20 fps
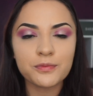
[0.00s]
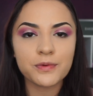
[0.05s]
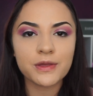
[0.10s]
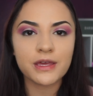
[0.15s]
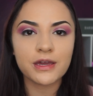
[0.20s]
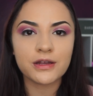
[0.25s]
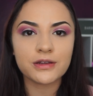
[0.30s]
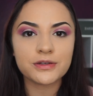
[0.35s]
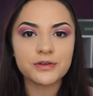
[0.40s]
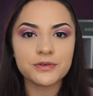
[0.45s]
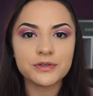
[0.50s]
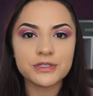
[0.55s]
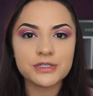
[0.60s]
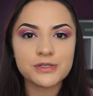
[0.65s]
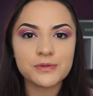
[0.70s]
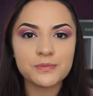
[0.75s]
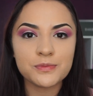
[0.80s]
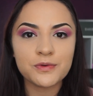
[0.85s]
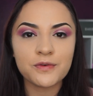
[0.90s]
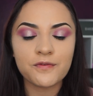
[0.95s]
We are going
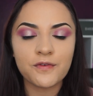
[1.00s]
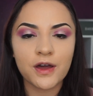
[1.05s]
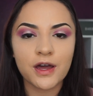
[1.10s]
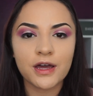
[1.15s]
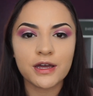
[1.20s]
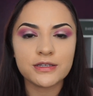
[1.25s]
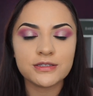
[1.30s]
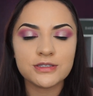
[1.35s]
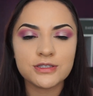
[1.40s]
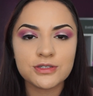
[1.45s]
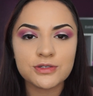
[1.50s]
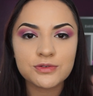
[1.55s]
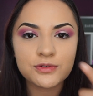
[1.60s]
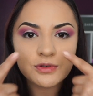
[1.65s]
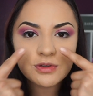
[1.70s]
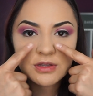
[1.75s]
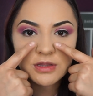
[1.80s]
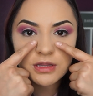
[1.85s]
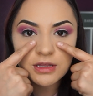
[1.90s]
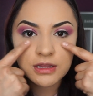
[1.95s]
to move on
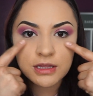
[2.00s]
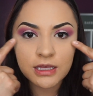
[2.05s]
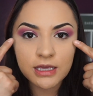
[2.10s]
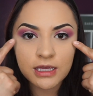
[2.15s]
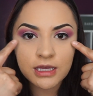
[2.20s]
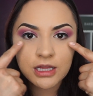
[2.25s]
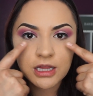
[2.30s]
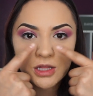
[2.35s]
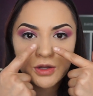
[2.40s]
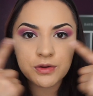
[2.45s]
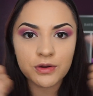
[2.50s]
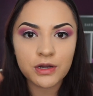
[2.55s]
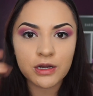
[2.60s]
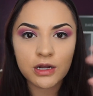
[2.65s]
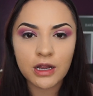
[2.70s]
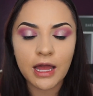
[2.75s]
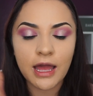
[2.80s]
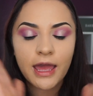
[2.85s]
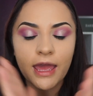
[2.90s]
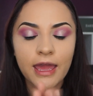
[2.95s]
to the
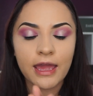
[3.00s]
lower